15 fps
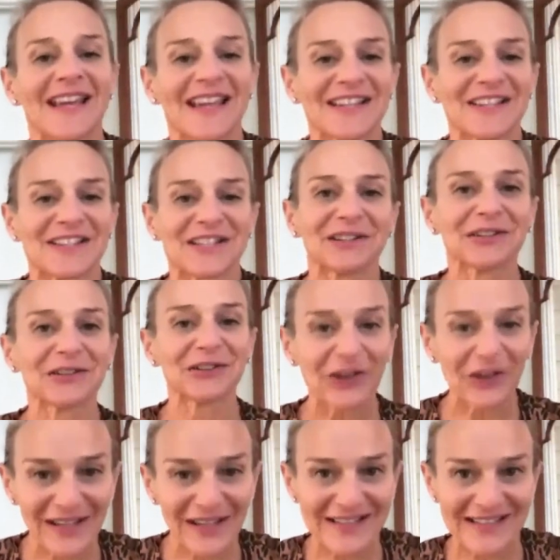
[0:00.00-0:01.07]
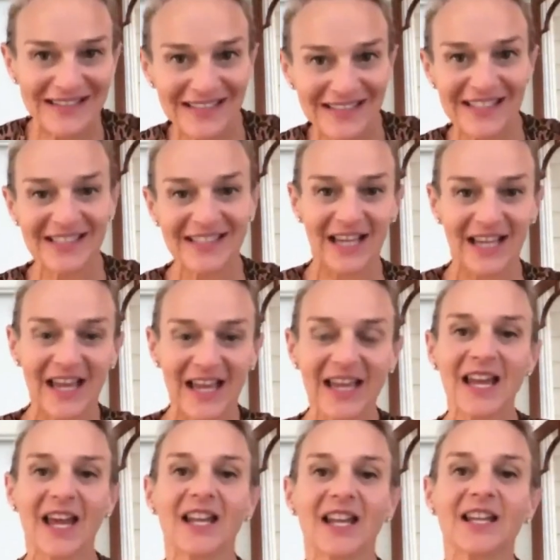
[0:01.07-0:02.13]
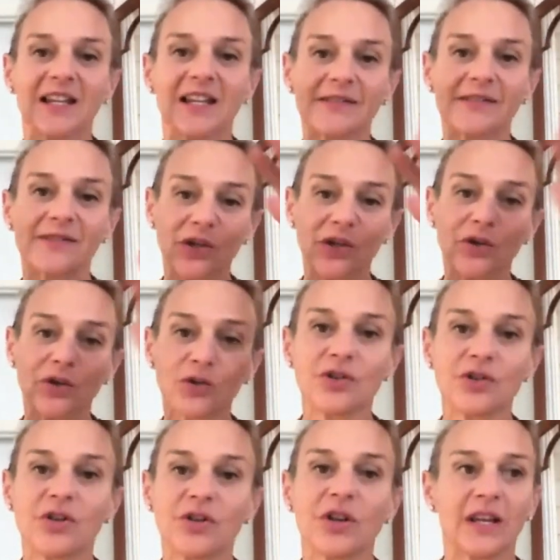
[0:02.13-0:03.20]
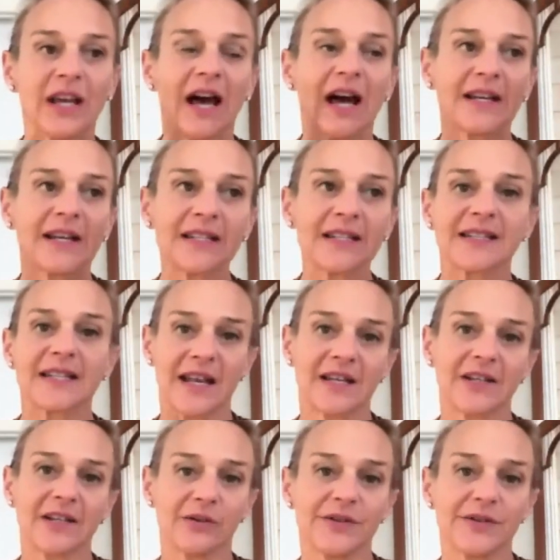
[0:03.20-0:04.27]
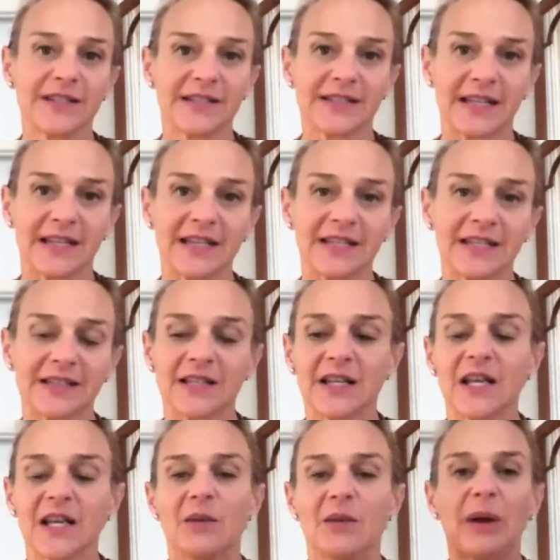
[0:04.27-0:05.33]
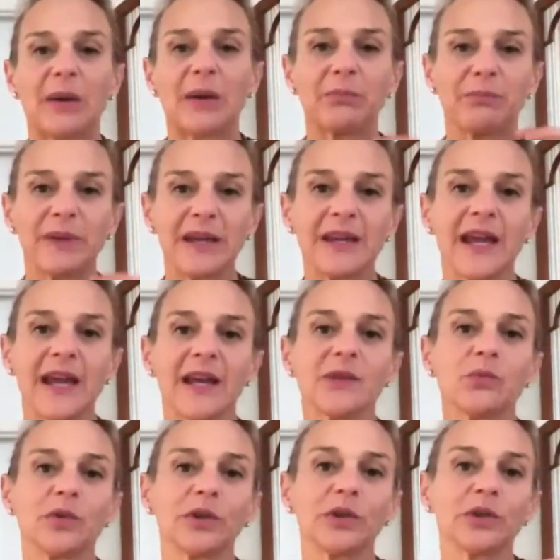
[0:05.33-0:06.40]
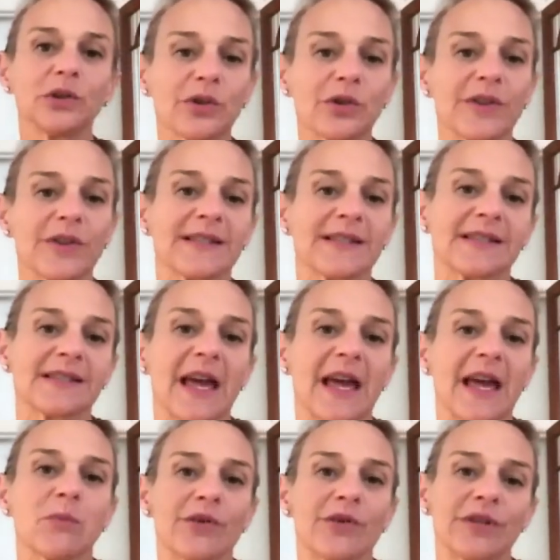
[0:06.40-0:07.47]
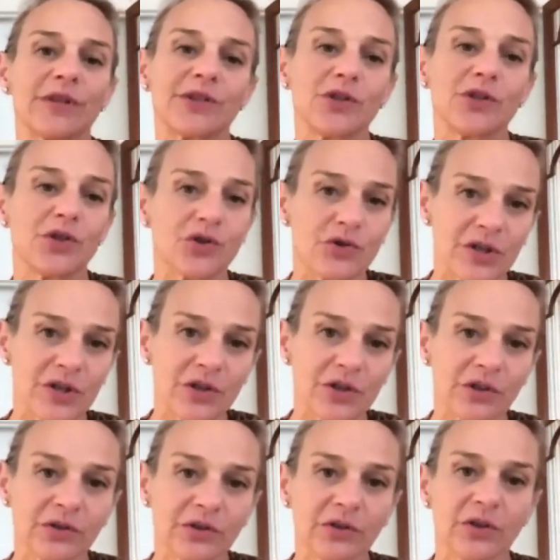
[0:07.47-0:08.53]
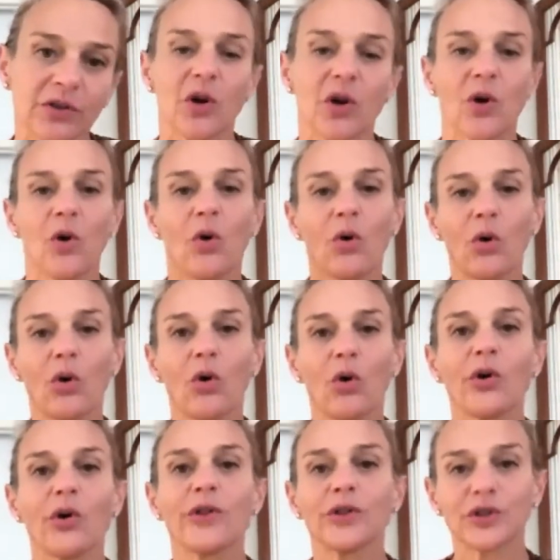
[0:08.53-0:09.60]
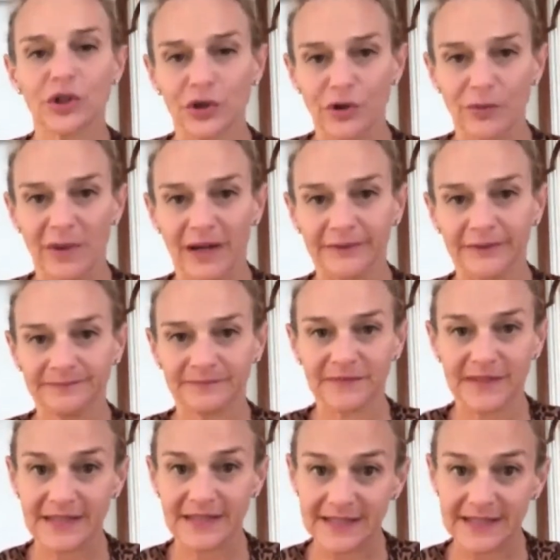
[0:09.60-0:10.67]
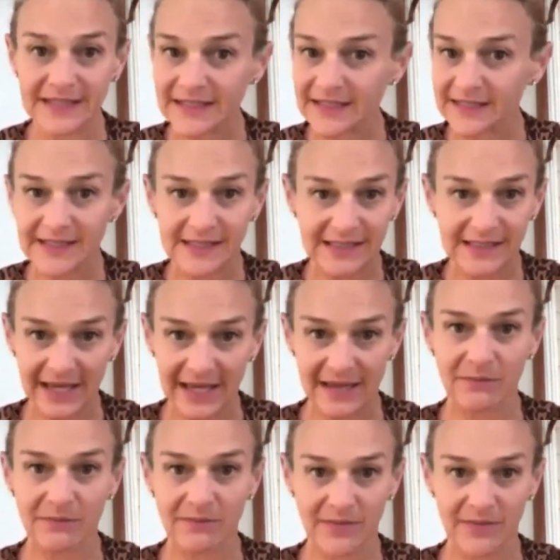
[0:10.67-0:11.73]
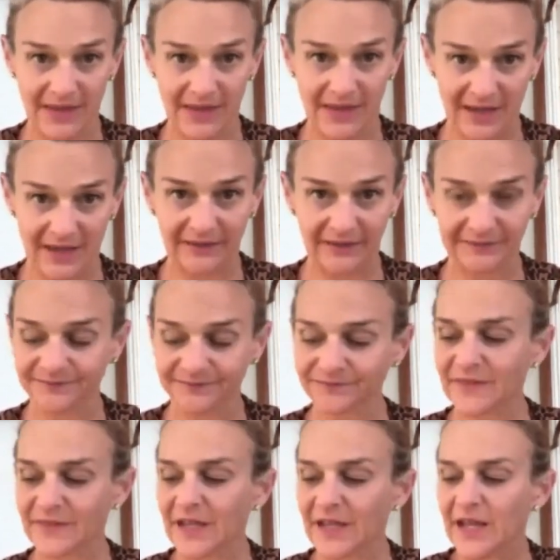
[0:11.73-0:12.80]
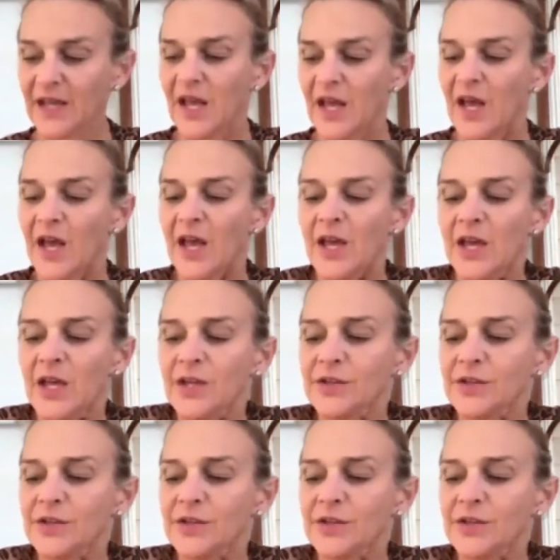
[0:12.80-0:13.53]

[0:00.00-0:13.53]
it's a lot easier to say and it gives a good understanding of the disease. But big head mm. will look the same whether it's nutritional or the tumor. It's just, it does the mm. same thing. Yes.